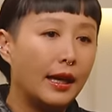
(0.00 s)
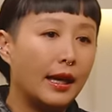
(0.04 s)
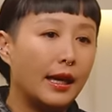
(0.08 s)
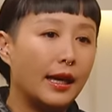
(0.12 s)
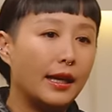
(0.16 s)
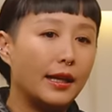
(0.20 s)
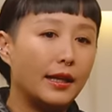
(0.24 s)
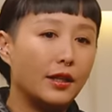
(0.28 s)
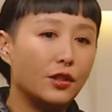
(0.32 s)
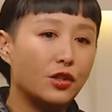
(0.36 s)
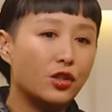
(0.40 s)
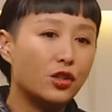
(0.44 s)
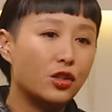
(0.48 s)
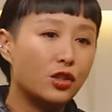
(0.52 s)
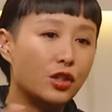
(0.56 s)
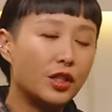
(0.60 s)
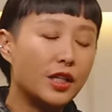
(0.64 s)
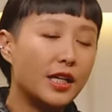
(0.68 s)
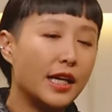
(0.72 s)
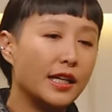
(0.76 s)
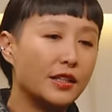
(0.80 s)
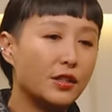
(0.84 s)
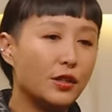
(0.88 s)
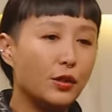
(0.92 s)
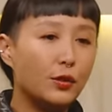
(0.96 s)
and then she
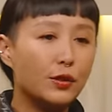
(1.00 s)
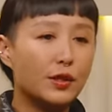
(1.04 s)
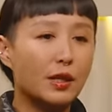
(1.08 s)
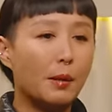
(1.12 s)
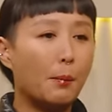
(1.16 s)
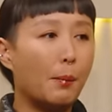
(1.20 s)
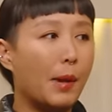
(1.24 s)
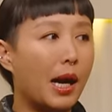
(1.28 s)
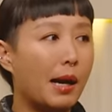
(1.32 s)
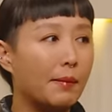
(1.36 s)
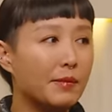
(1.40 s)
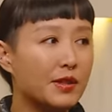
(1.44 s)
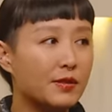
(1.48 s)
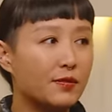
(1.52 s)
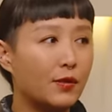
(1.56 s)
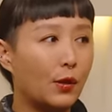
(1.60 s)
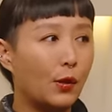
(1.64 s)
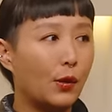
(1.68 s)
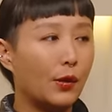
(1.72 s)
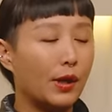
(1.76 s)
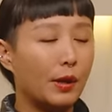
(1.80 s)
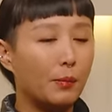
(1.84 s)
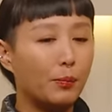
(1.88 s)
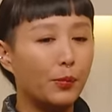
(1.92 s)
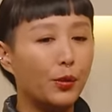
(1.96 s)
had to use her mom's
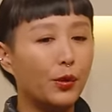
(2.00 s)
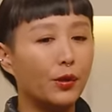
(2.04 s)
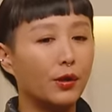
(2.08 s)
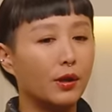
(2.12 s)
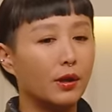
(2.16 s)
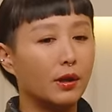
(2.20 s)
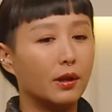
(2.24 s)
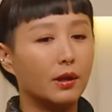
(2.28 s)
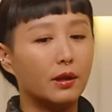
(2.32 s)
phone and put